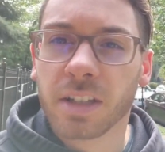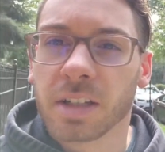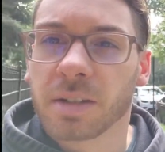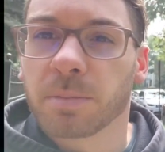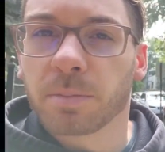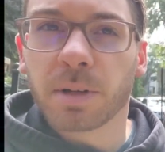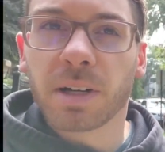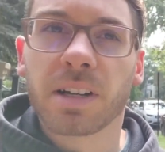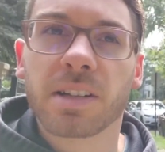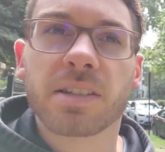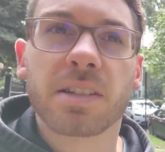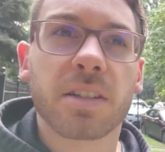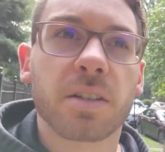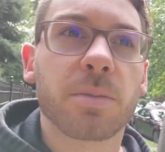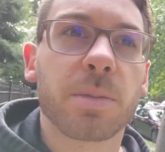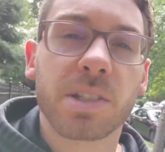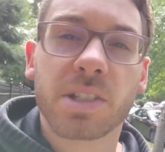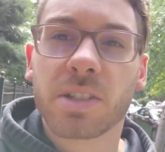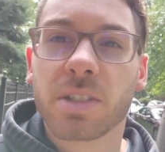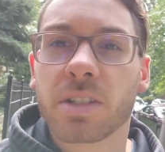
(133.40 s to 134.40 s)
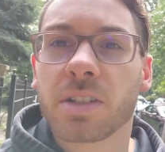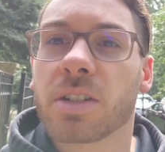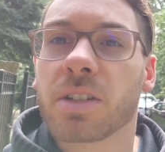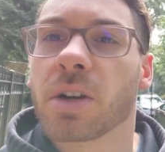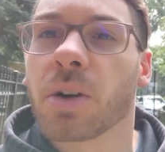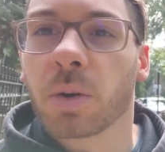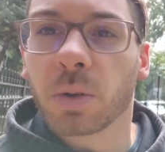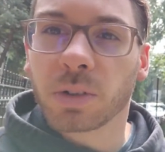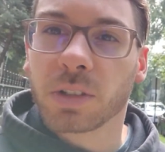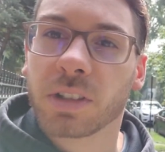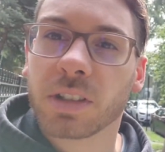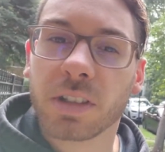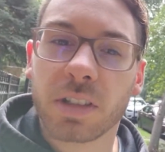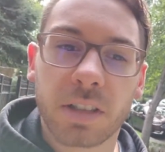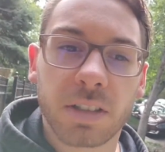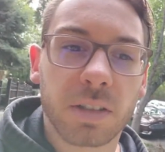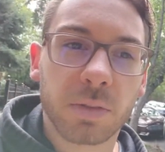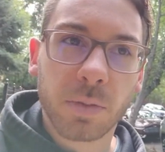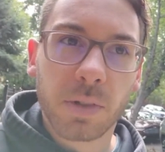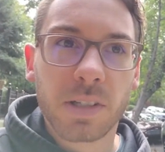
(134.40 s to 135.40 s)
body's a little bit colder.
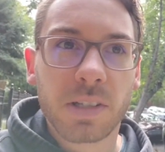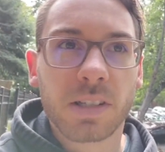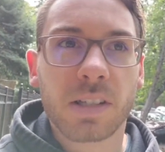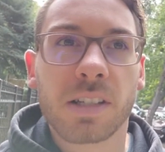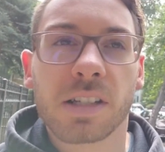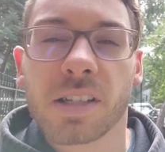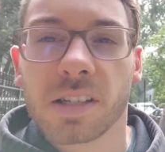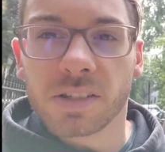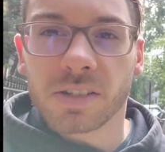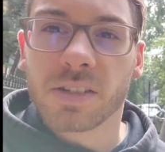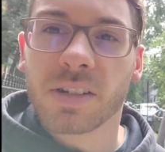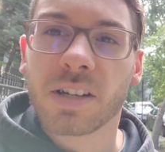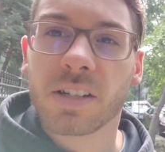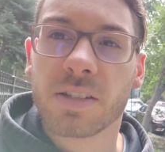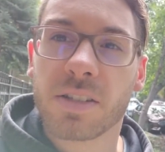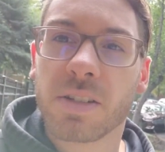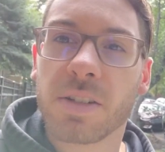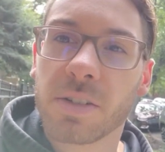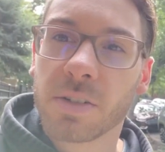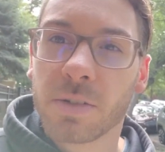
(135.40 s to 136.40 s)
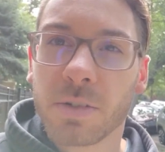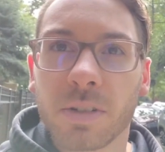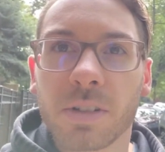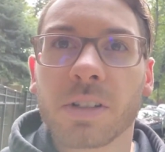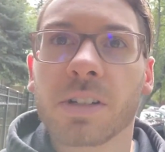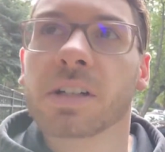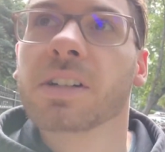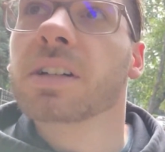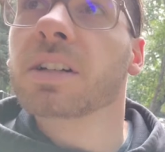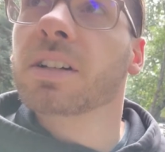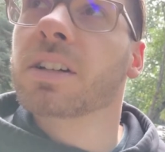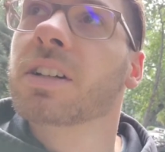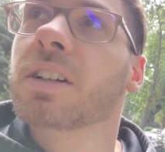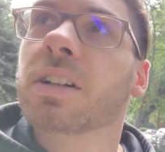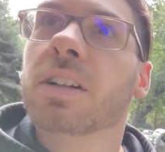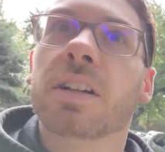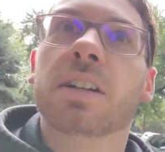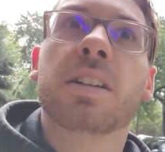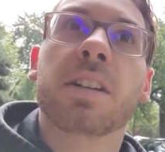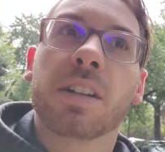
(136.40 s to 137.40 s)
It was yesterday too.
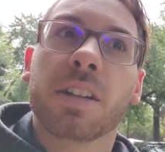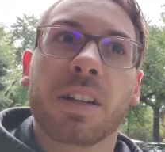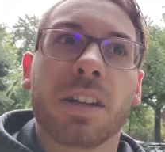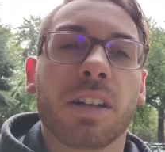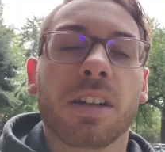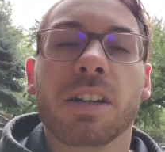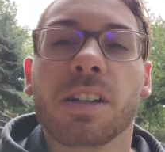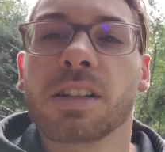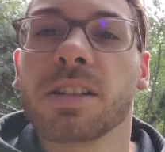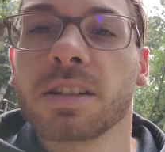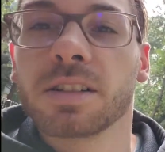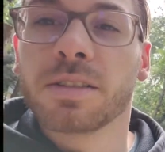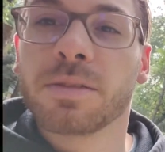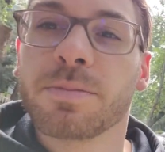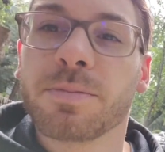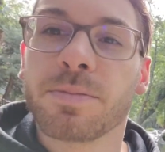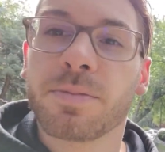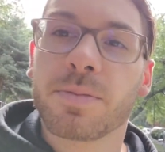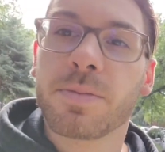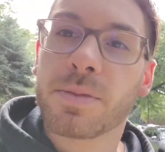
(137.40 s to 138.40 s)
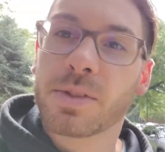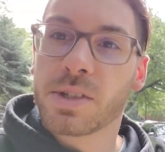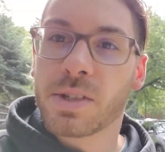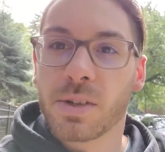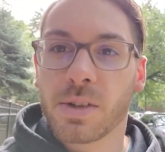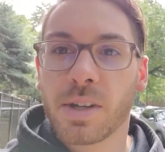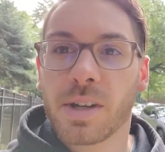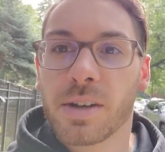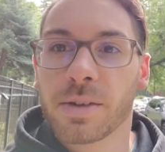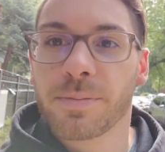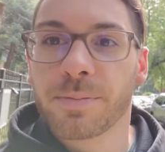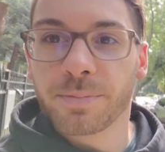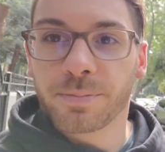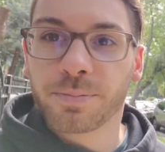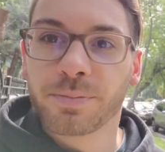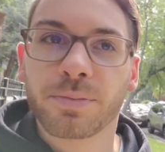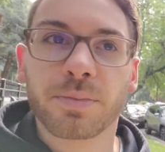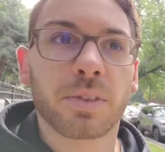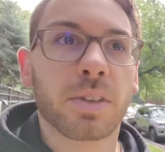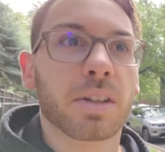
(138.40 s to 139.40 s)
Um, so yeah,
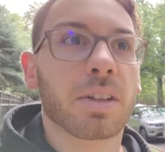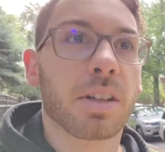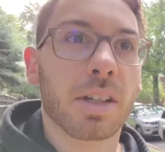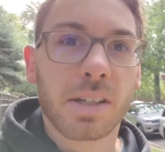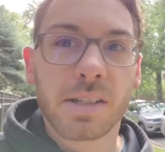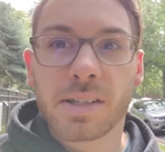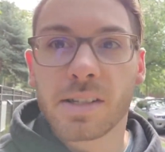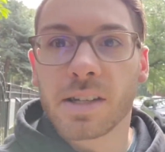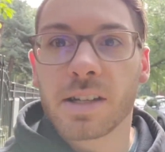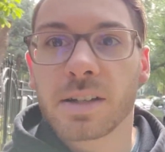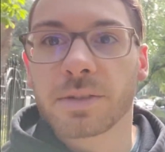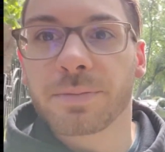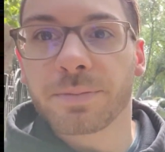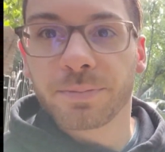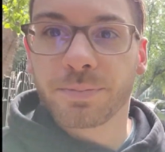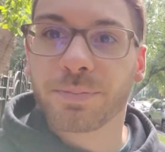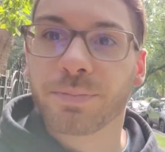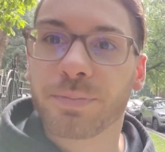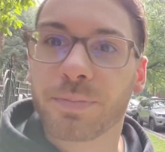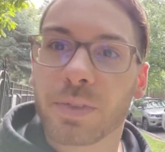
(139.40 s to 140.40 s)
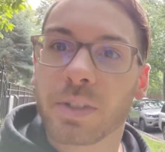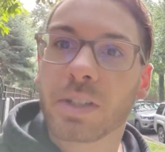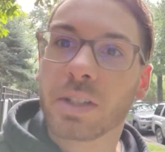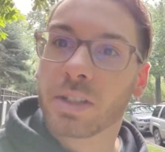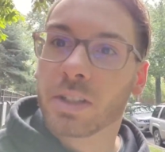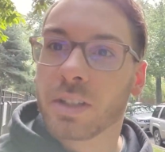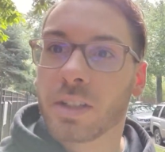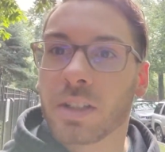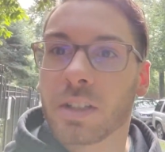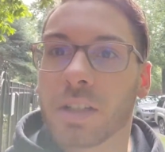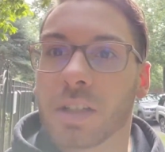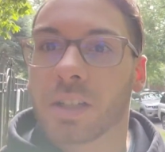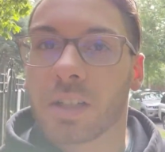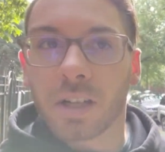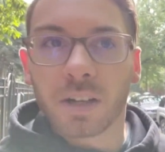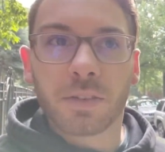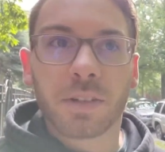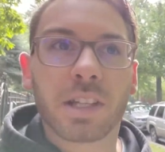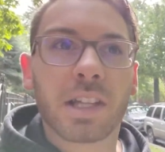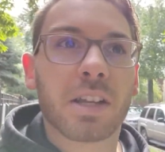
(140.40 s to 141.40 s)
that's that.
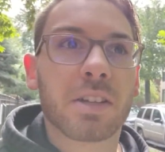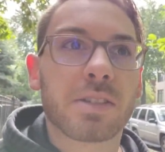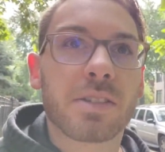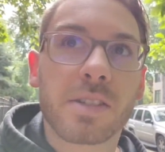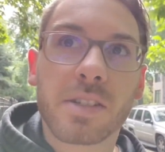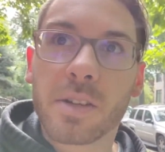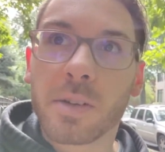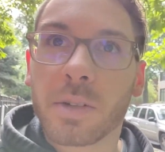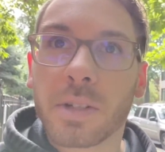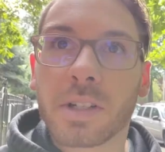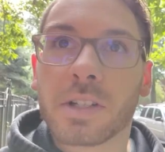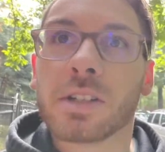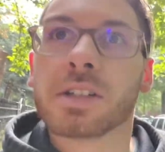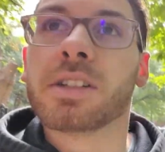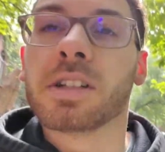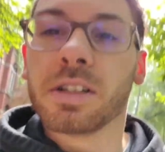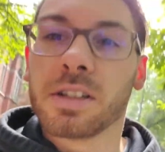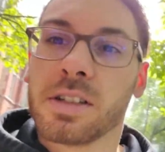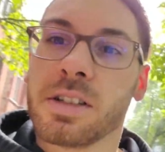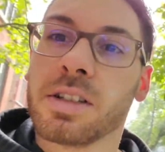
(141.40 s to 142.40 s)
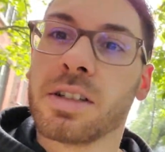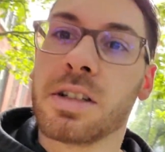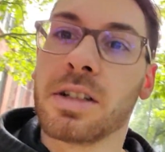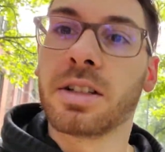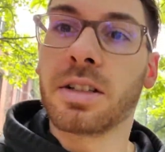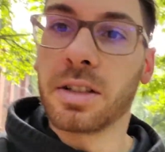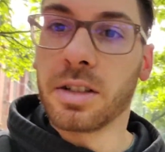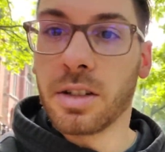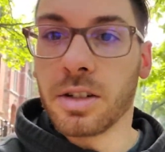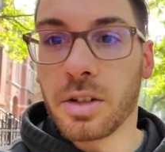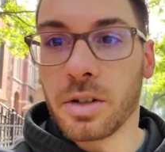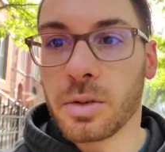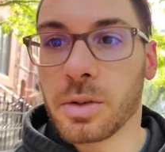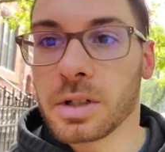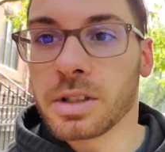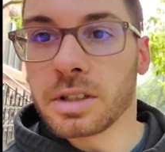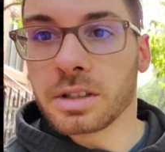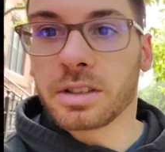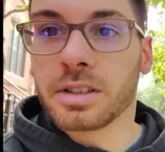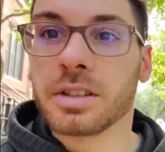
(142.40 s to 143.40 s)
Everything else is going good. No,
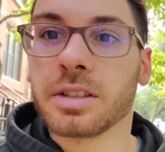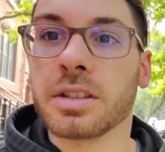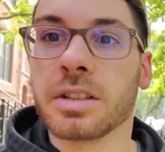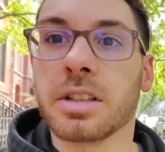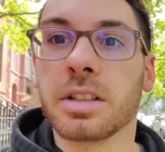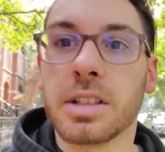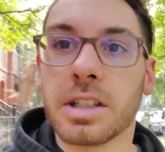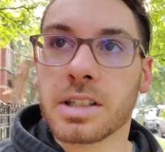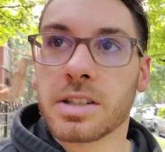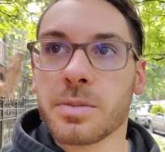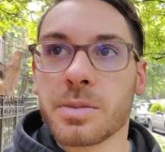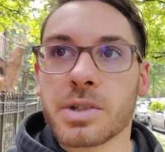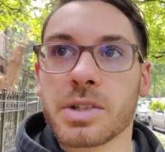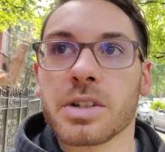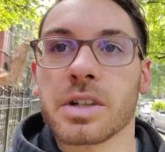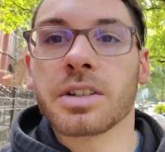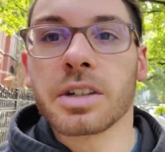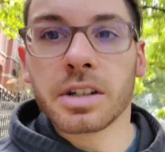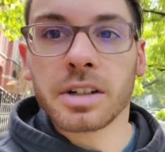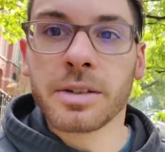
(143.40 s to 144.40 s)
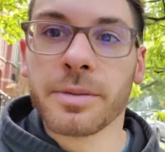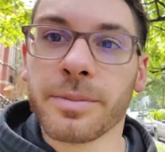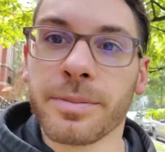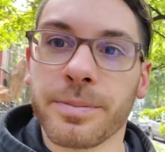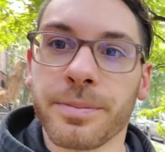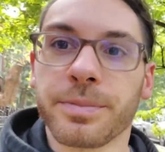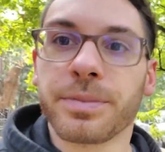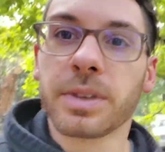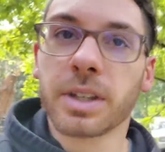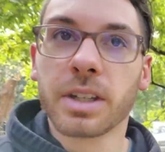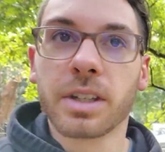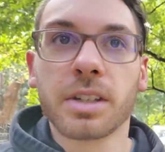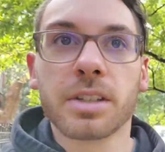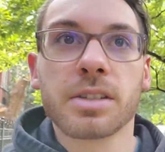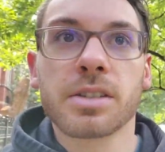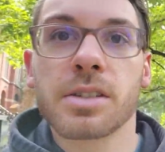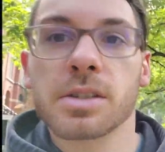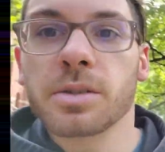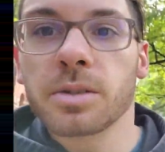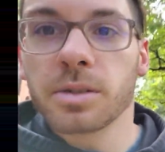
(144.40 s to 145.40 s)
uh, not too much hunger.
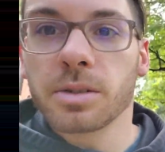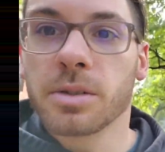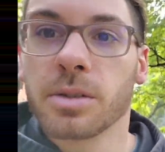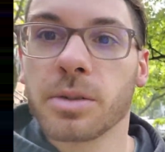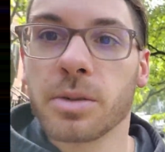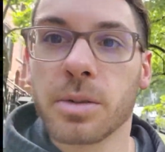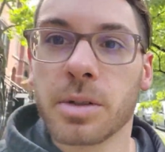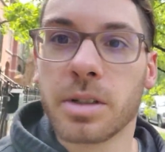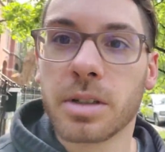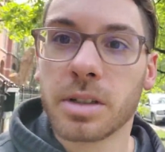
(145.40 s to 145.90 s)
So